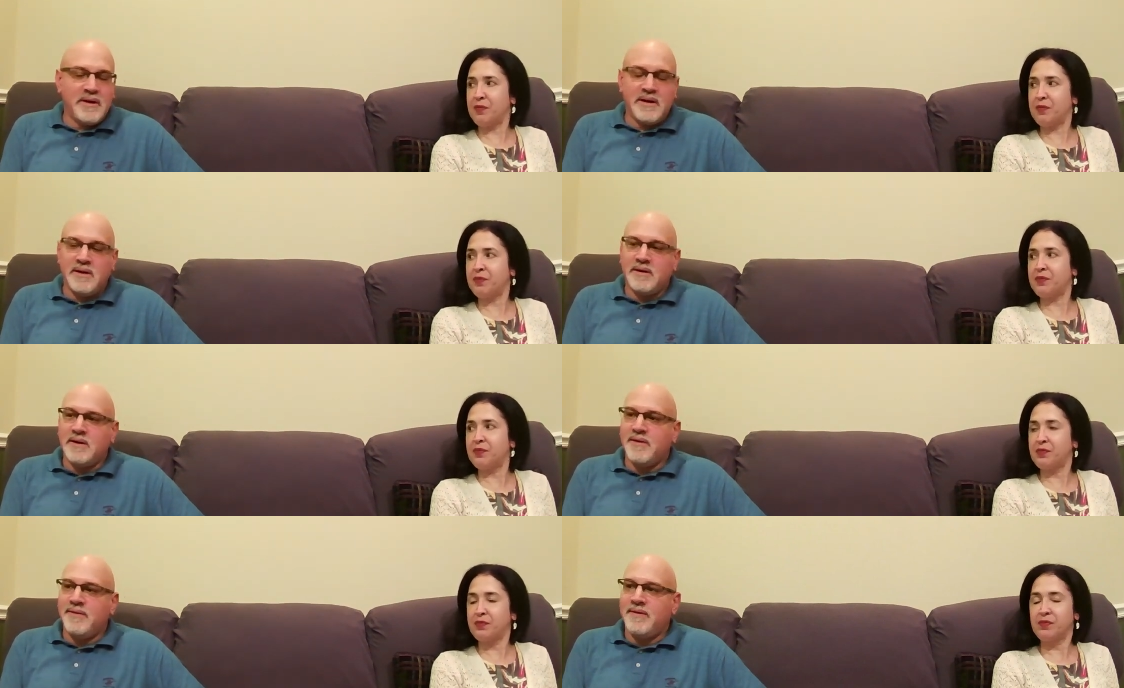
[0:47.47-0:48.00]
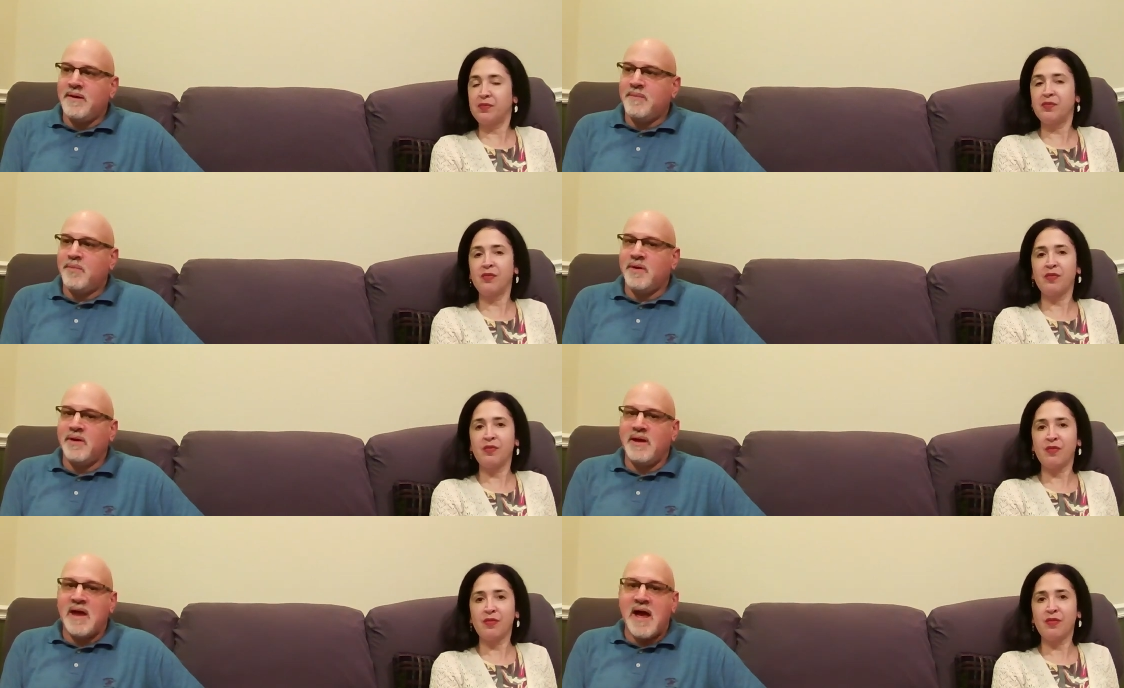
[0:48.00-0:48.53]
Speaker 1: And I think
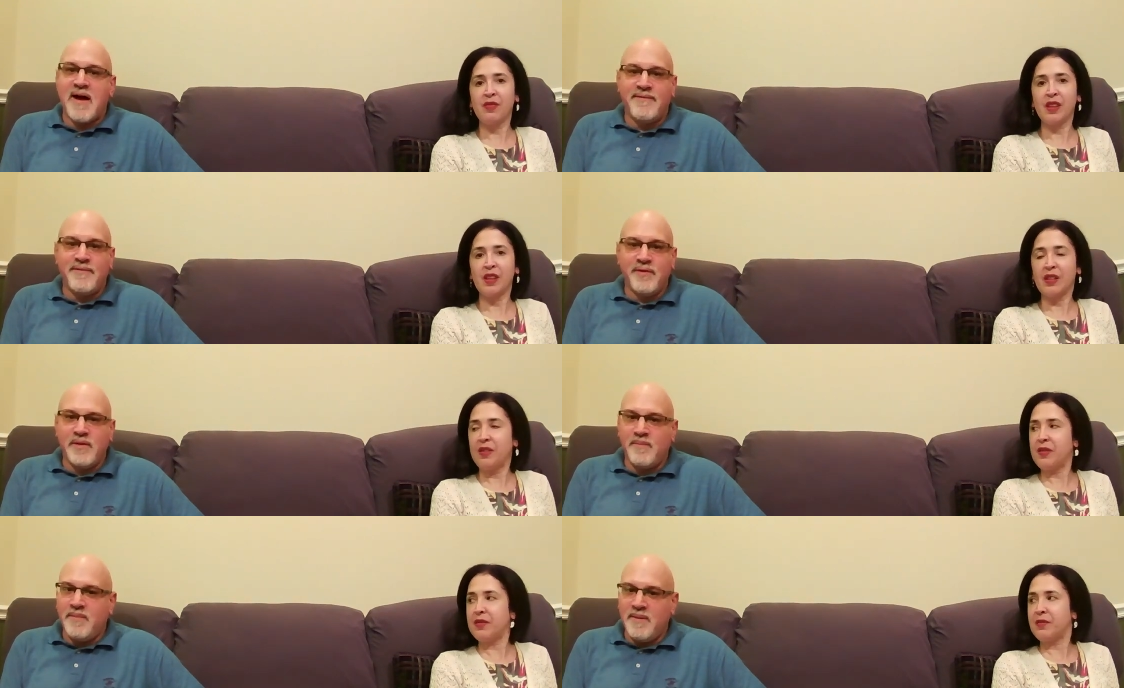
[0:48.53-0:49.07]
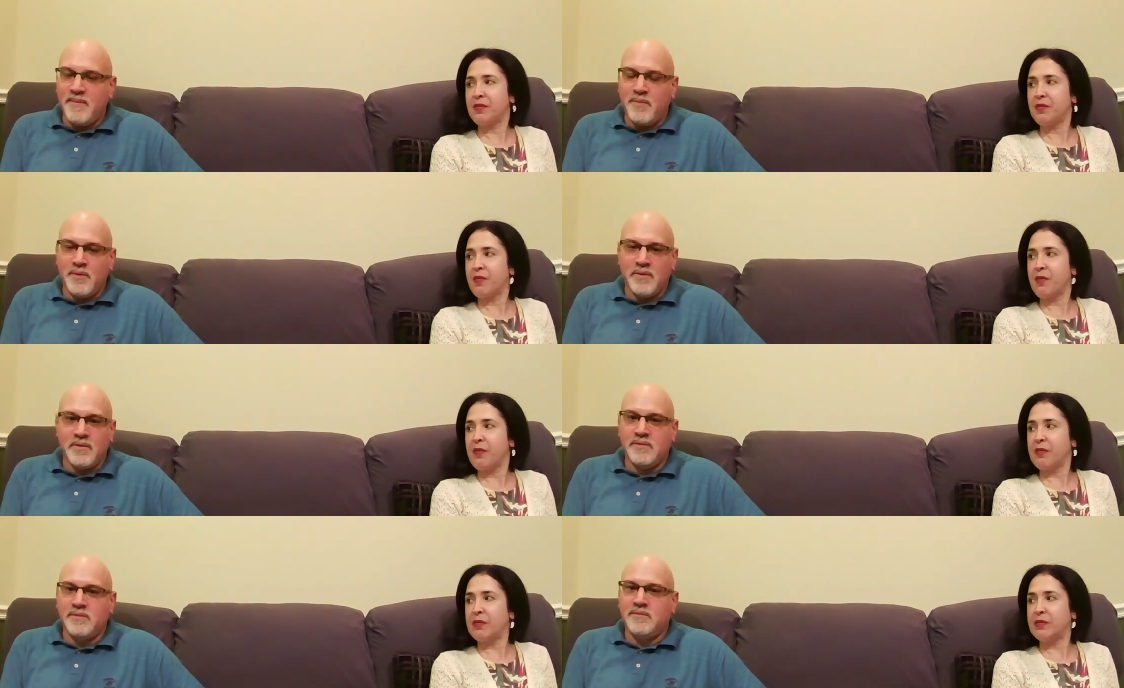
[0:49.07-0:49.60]
probably half of the
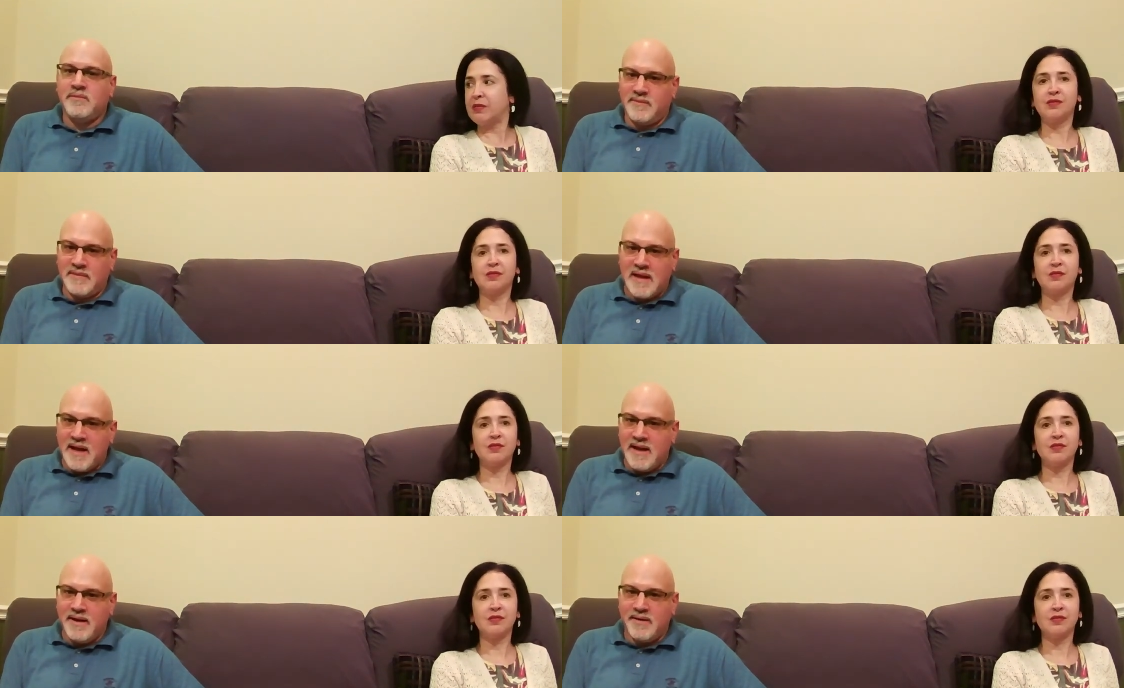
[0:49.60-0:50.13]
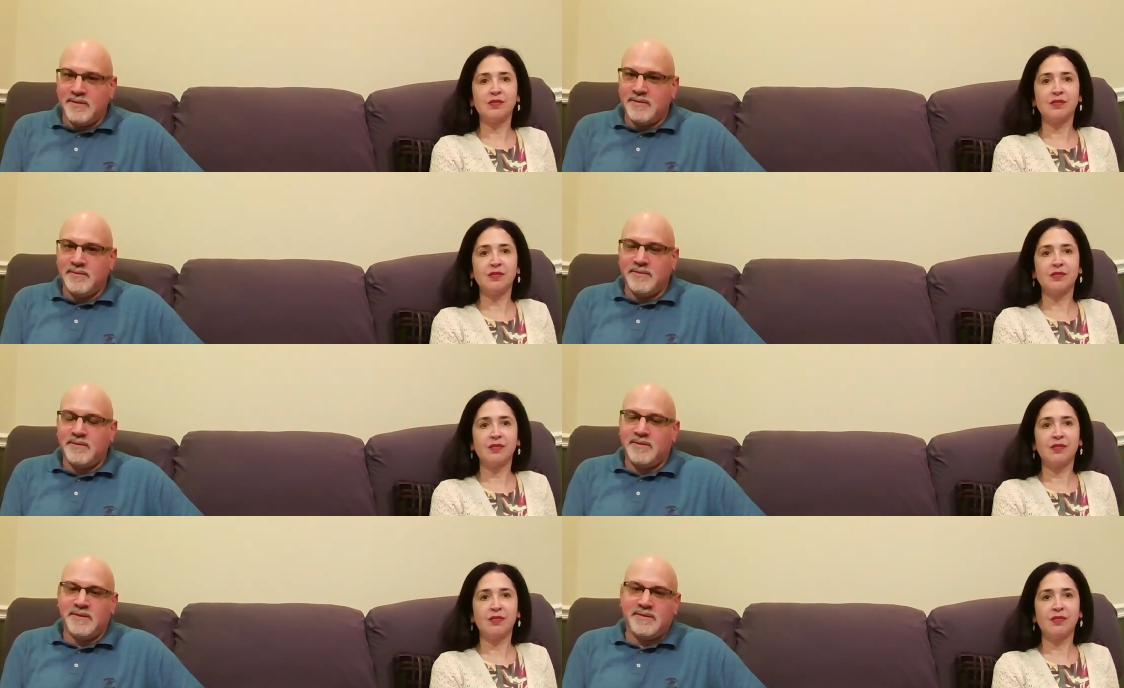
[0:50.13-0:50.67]
people died
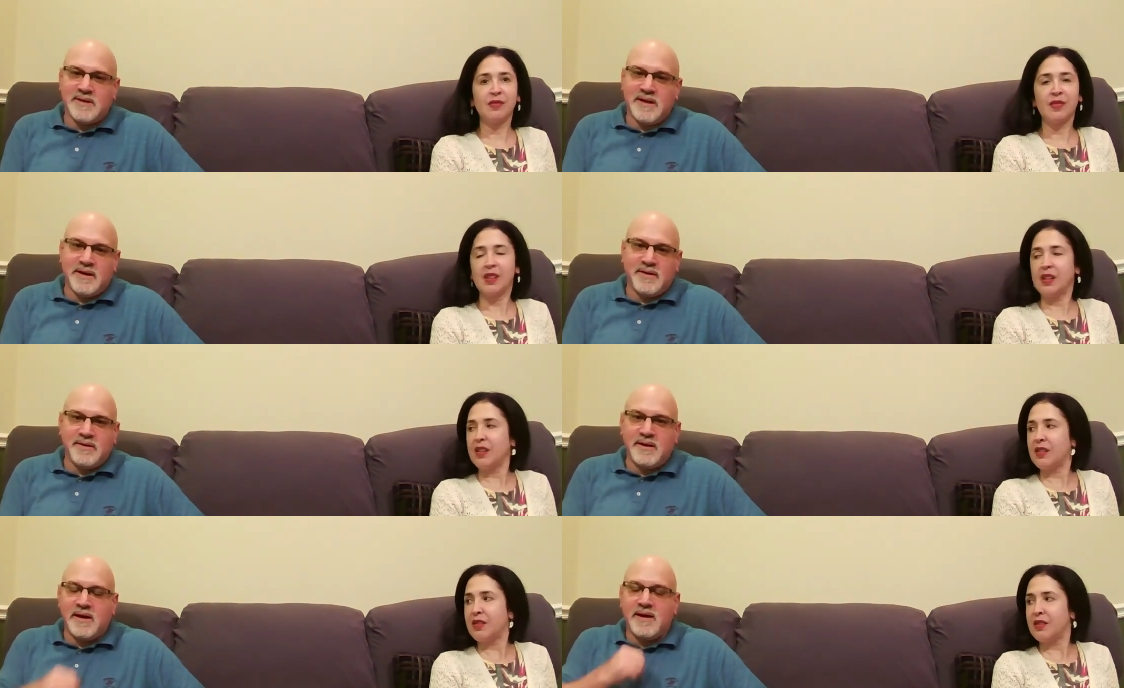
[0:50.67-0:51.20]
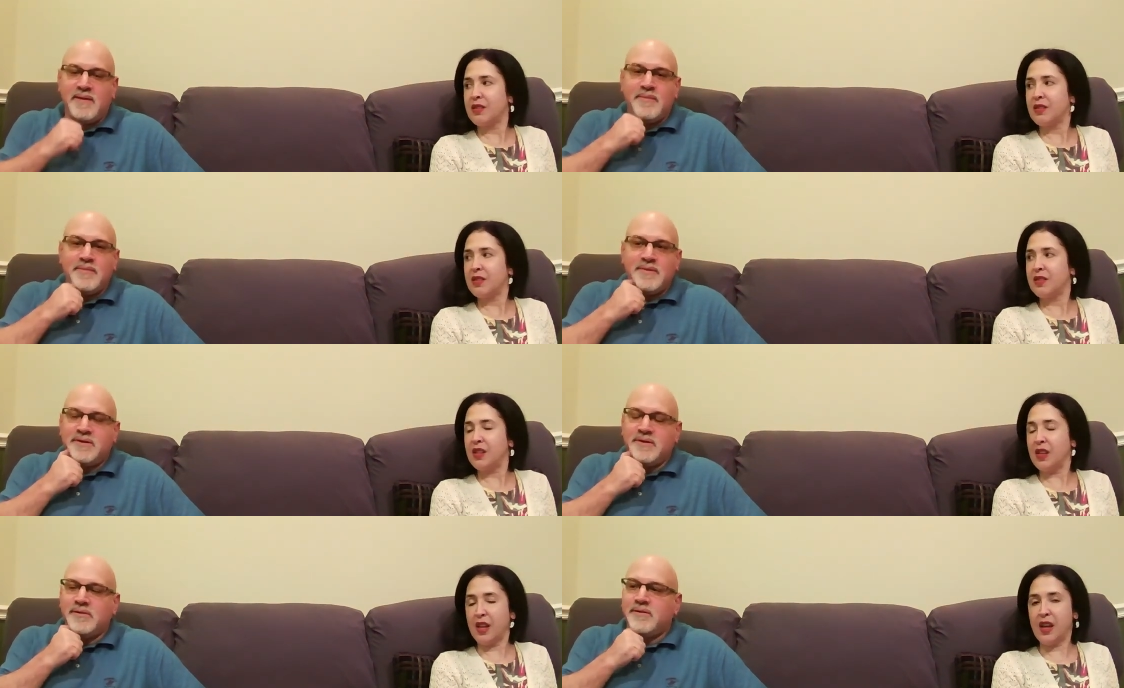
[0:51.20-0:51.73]
on the second game.
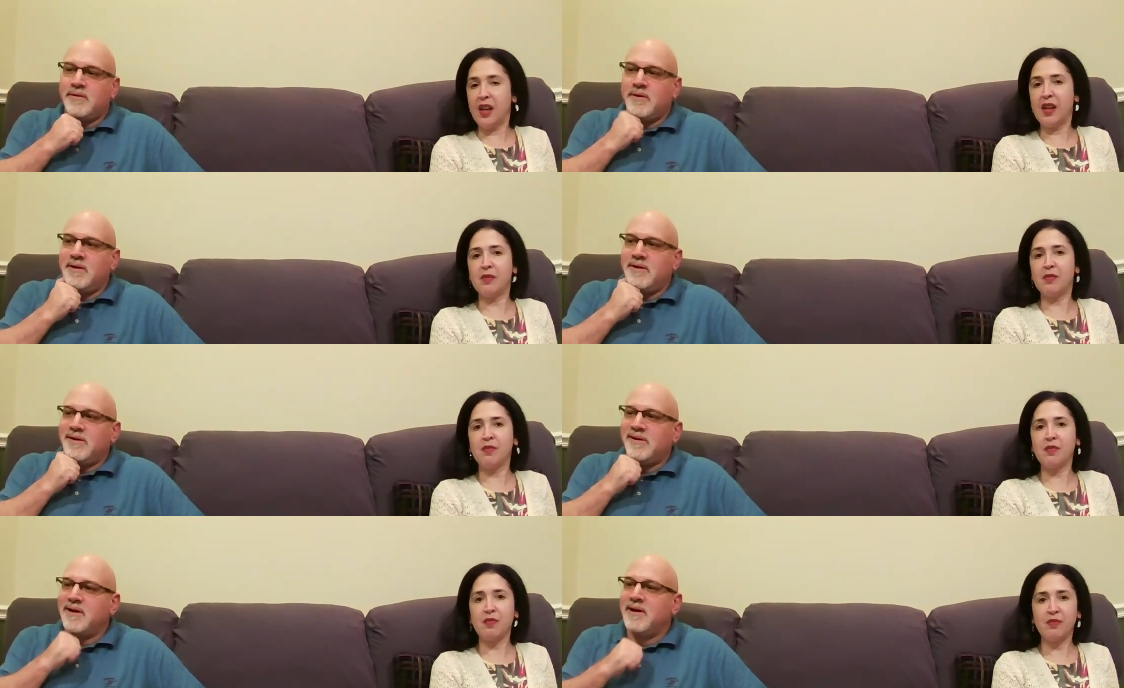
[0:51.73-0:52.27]
So yeah,